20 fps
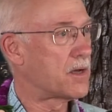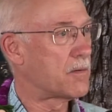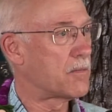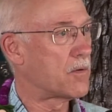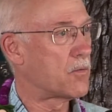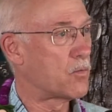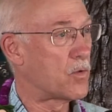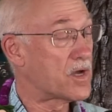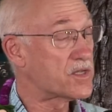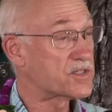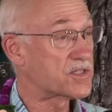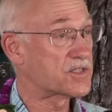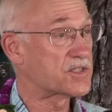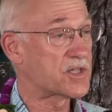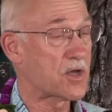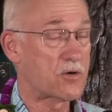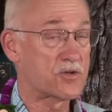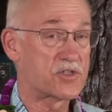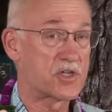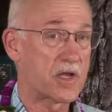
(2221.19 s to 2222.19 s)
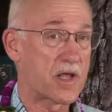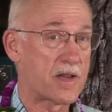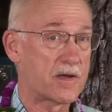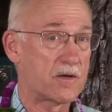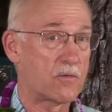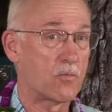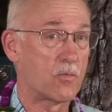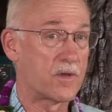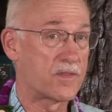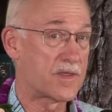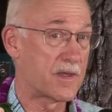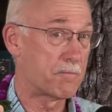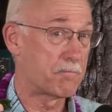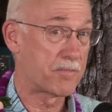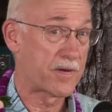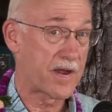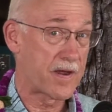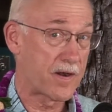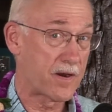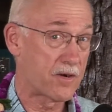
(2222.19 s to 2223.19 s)
was associated with
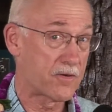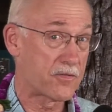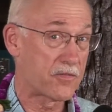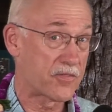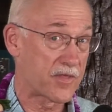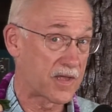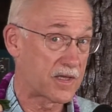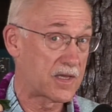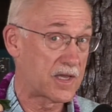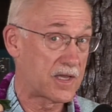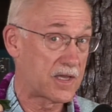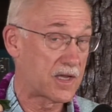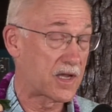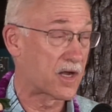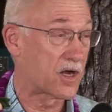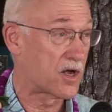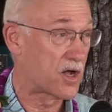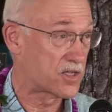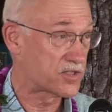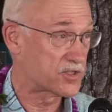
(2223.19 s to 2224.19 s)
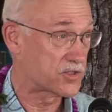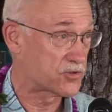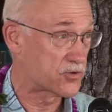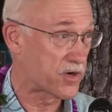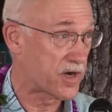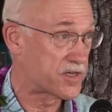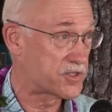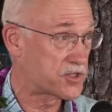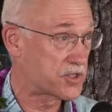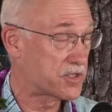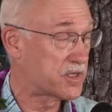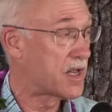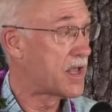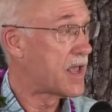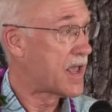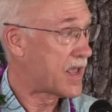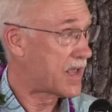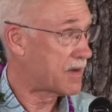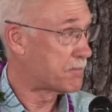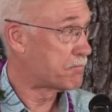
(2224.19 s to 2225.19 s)
impaired thinking and concentration
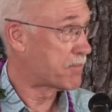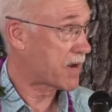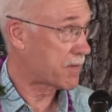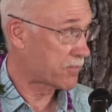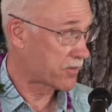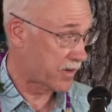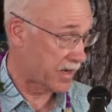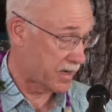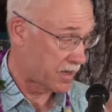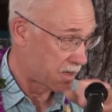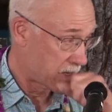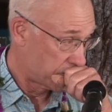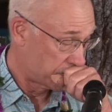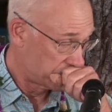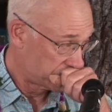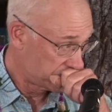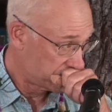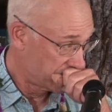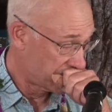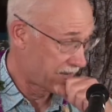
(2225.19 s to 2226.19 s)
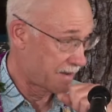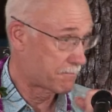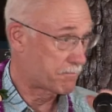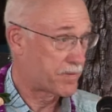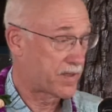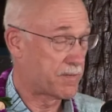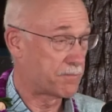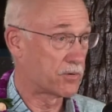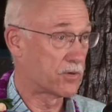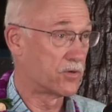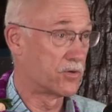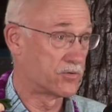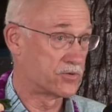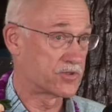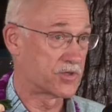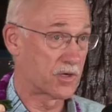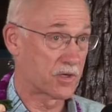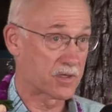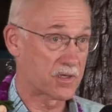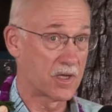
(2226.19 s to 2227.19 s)
and memory in people who
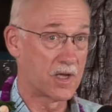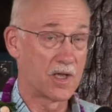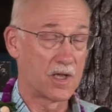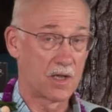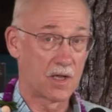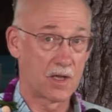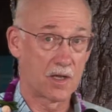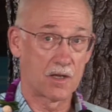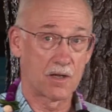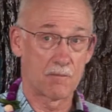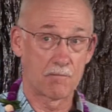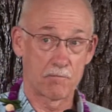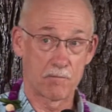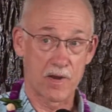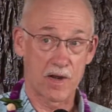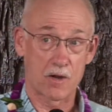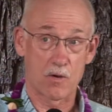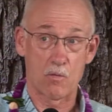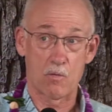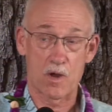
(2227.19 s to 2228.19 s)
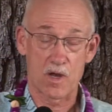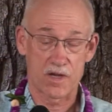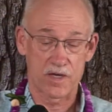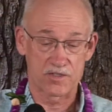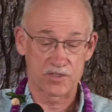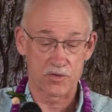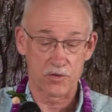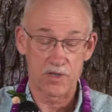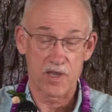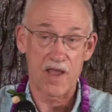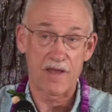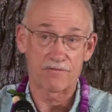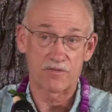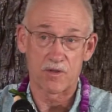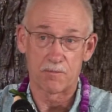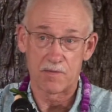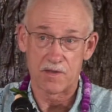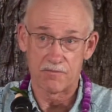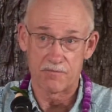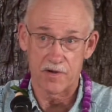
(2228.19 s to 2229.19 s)
took marijuana. So you have to
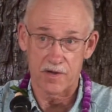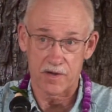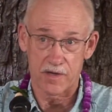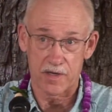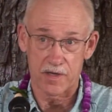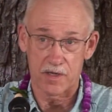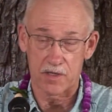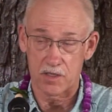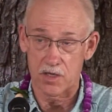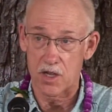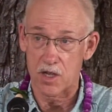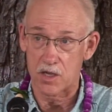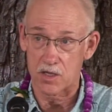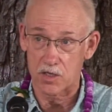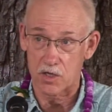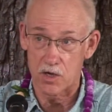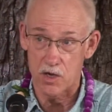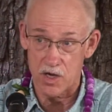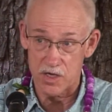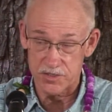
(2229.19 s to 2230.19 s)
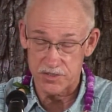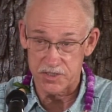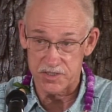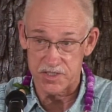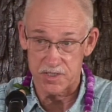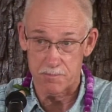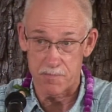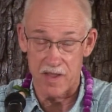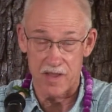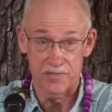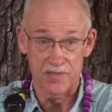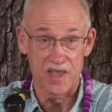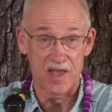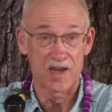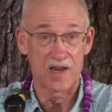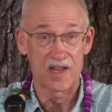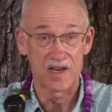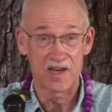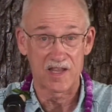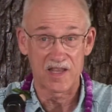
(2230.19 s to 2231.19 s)
be very cautious about that.
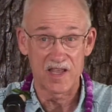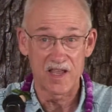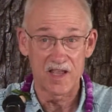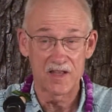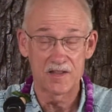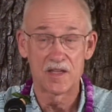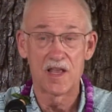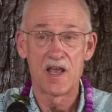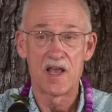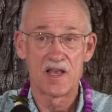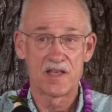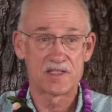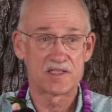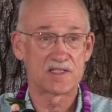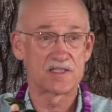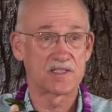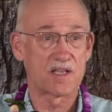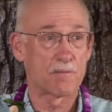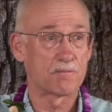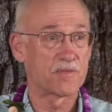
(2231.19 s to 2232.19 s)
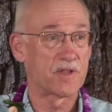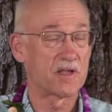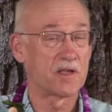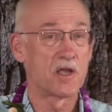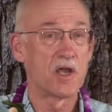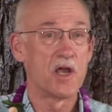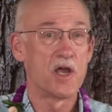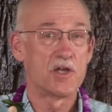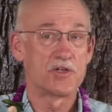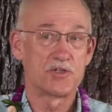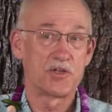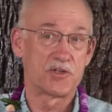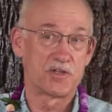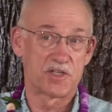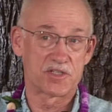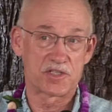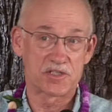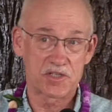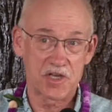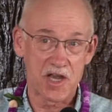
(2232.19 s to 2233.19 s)
And again, this is something to
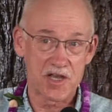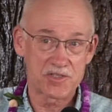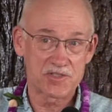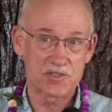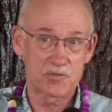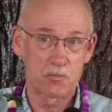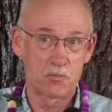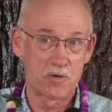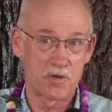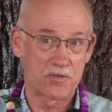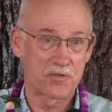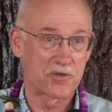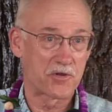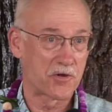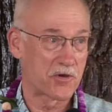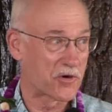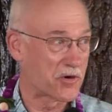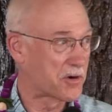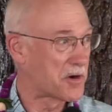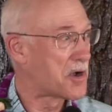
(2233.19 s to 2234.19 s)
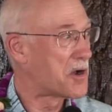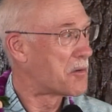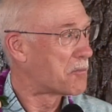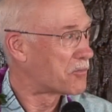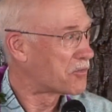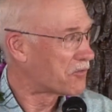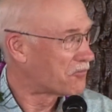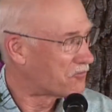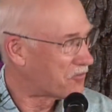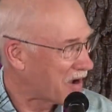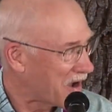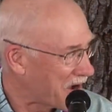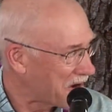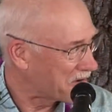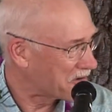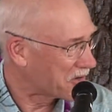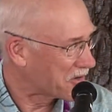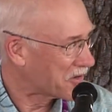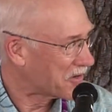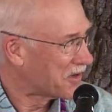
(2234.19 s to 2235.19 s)
discuss with your
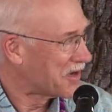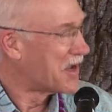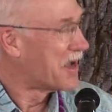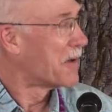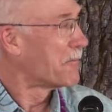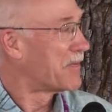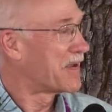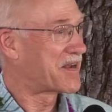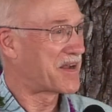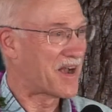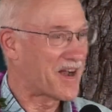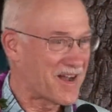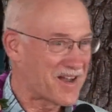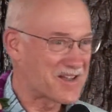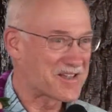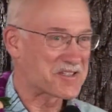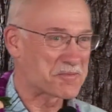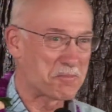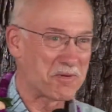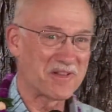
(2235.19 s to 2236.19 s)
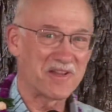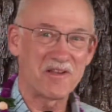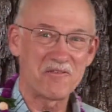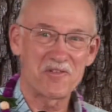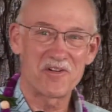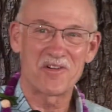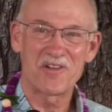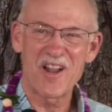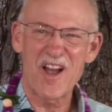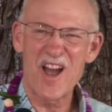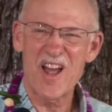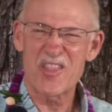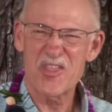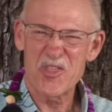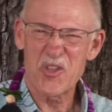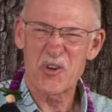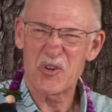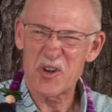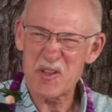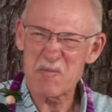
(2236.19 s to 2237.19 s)
provider, because, believe it or not,
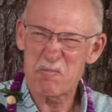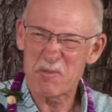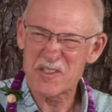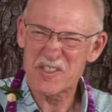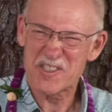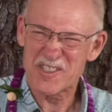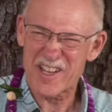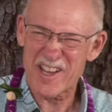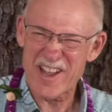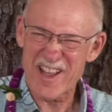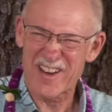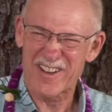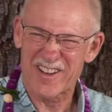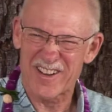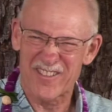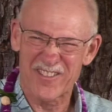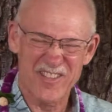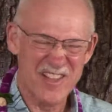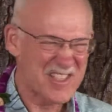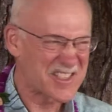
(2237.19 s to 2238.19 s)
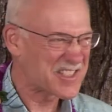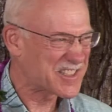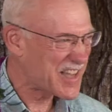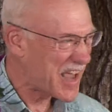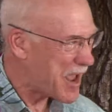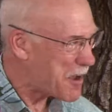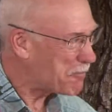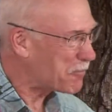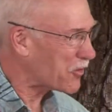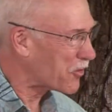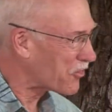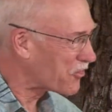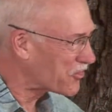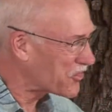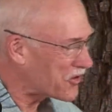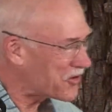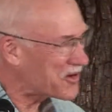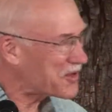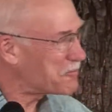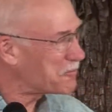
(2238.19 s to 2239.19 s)
30% of this sample,
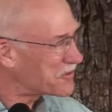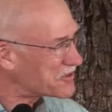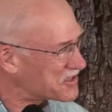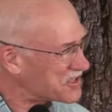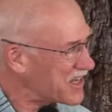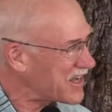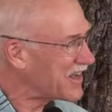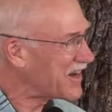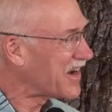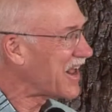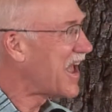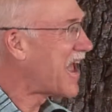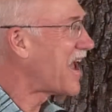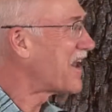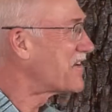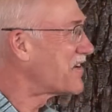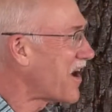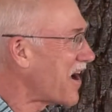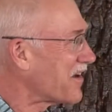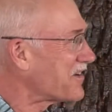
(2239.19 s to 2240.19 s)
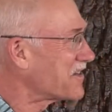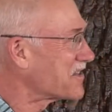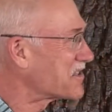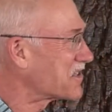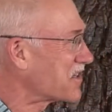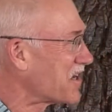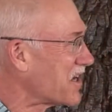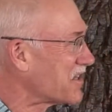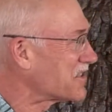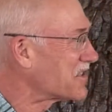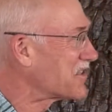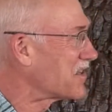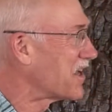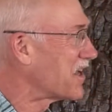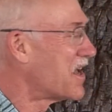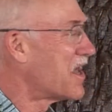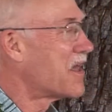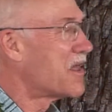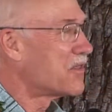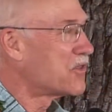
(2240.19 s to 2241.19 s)
30% had not discussed
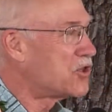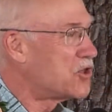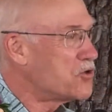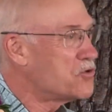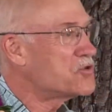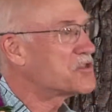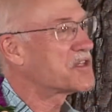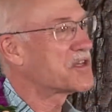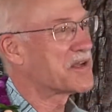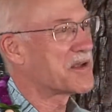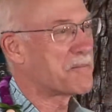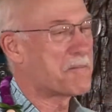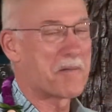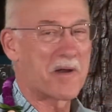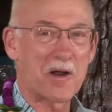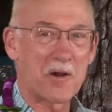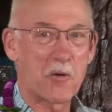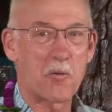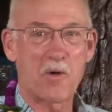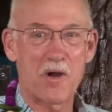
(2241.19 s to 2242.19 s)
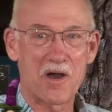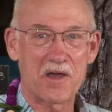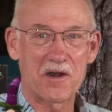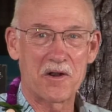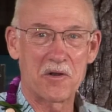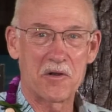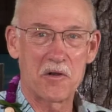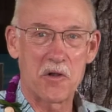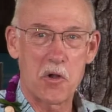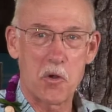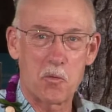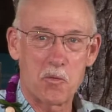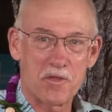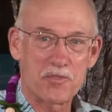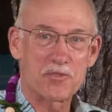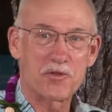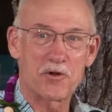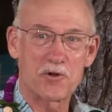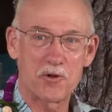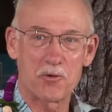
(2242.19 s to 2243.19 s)
using marijuana with
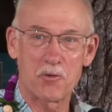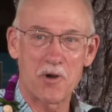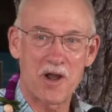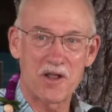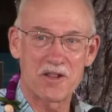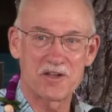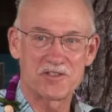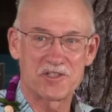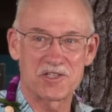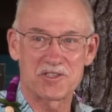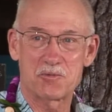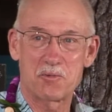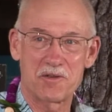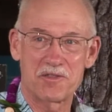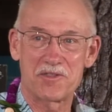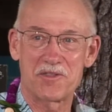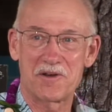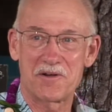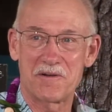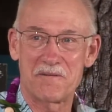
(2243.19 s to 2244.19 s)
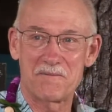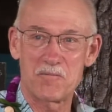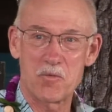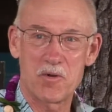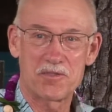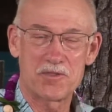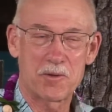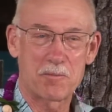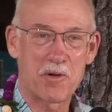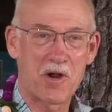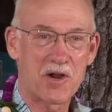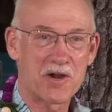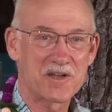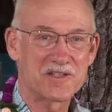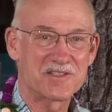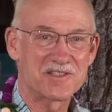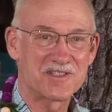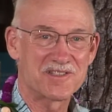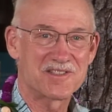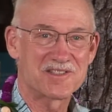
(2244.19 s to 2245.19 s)
their neurologist, with their
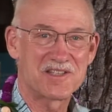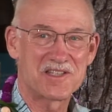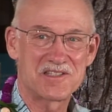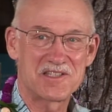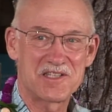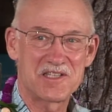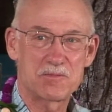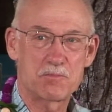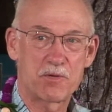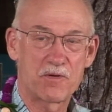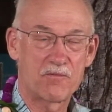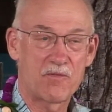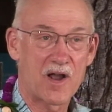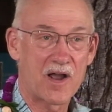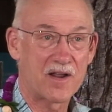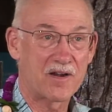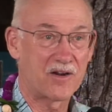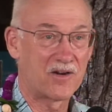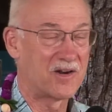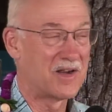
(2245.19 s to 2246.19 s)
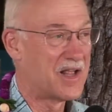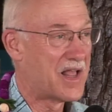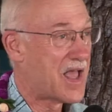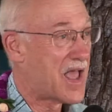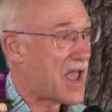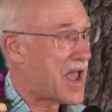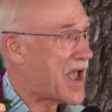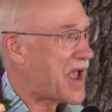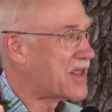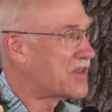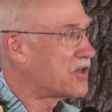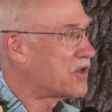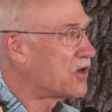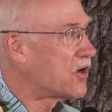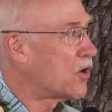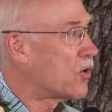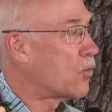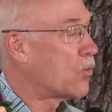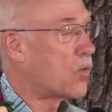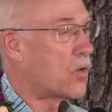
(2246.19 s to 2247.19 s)
Parkinson's disease provider. And you
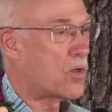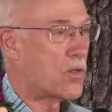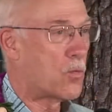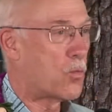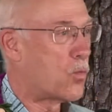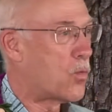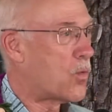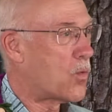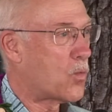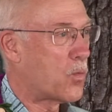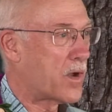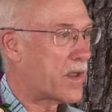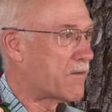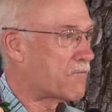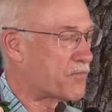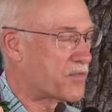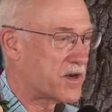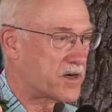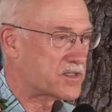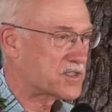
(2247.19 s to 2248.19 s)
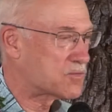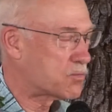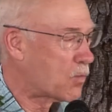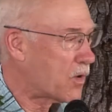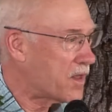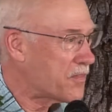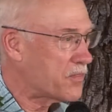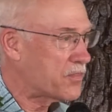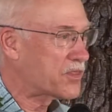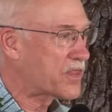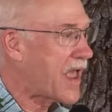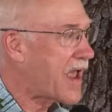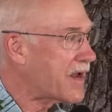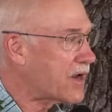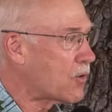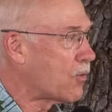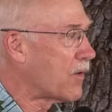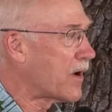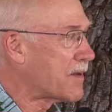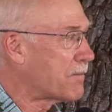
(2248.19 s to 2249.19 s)
know, if there's one
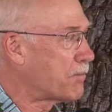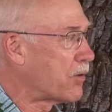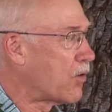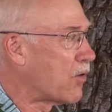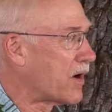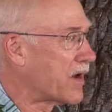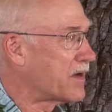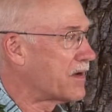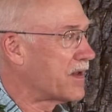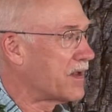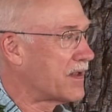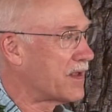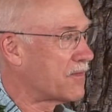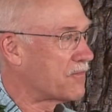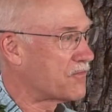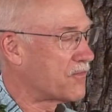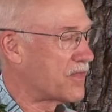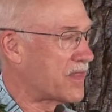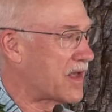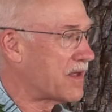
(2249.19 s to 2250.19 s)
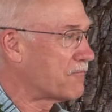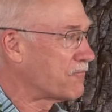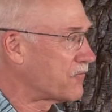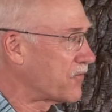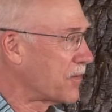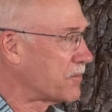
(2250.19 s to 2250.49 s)
takeaway point that from